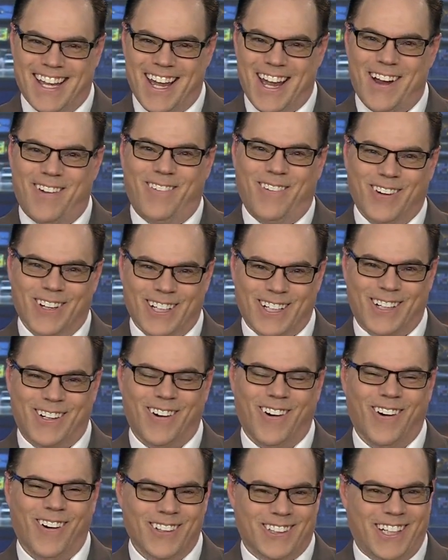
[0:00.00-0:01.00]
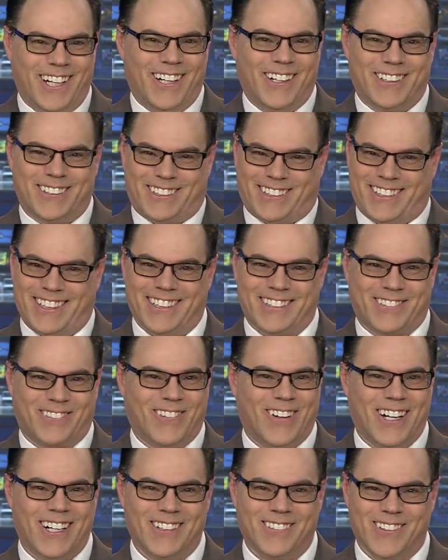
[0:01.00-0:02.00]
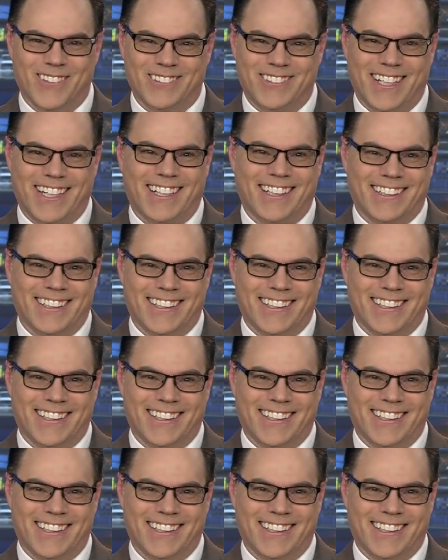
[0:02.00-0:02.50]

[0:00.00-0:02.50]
They were gold. Here's just one of them. Take a